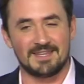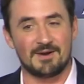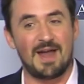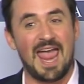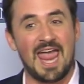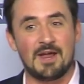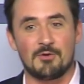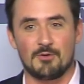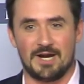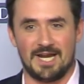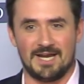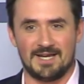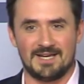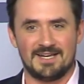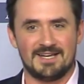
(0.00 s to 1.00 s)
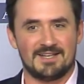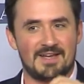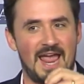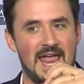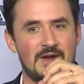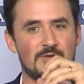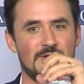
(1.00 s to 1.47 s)
They're angry,
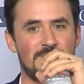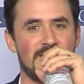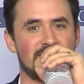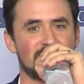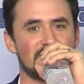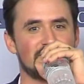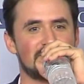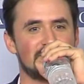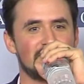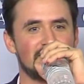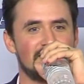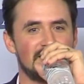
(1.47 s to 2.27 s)
angry pictures.